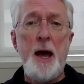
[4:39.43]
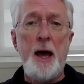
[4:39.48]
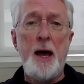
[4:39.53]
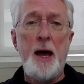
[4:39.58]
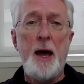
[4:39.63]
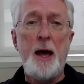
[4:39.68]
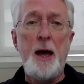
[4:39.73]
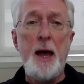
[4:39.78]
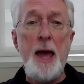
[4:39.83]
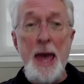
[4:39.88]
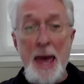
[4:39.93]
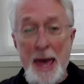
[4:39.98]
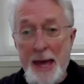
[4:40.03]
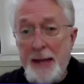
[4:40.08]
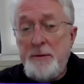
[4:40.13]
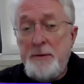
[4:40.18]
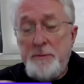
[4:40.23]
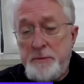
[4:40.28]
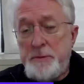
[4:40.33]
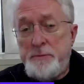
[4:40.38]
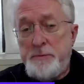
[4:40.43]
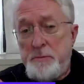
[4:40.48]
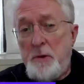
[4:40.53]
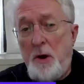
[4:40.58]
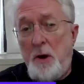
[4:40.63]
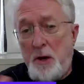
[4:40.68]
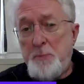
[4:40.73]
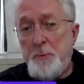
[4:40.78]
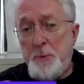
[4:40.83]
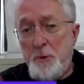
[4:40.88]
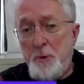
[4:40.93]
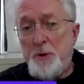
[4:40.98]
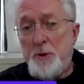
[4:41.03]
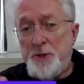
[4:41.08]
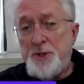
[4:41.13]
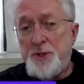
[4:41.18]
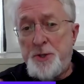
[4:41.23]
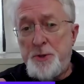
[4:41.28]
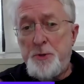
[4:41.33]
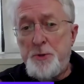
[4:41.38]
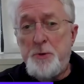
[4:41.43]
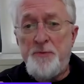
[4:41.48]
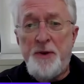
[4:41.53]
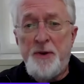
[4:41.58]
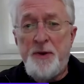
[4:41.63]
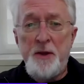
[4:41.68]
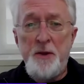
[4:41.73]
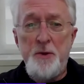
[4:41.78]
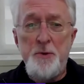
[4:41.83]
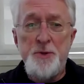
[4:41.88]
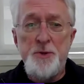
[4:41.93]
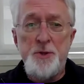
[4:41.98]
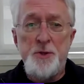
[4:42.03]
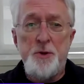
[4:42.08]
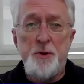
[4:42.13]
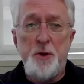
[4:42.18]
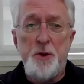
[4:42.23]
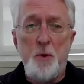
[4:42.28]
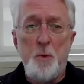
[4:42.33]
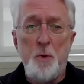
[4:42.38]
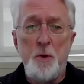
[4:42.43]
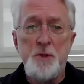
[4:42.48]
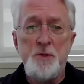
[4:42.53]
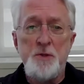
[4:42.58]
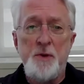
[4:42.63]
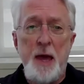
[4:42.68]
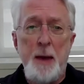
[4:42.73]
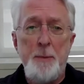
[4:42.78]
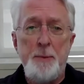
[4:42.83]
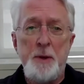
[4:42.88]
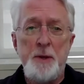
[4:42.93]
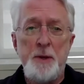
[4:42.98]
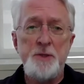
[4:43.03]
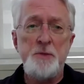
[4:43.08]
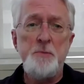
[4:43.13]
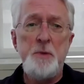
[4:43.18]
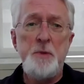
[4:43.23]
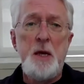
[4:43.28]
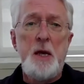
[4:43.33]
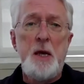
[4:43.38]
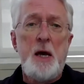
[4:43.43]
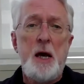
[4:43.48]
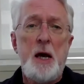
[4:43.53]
uh, and entrepreneurs too, if I can use the dirty words of capitalism,